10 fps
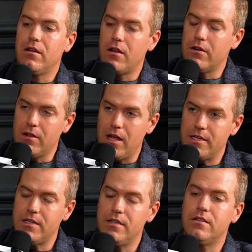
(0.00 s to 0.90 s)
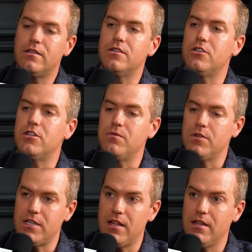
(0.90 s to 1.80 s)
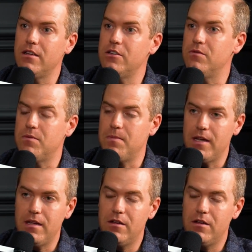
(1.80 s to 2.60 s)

got her license, and she was selling, and she was making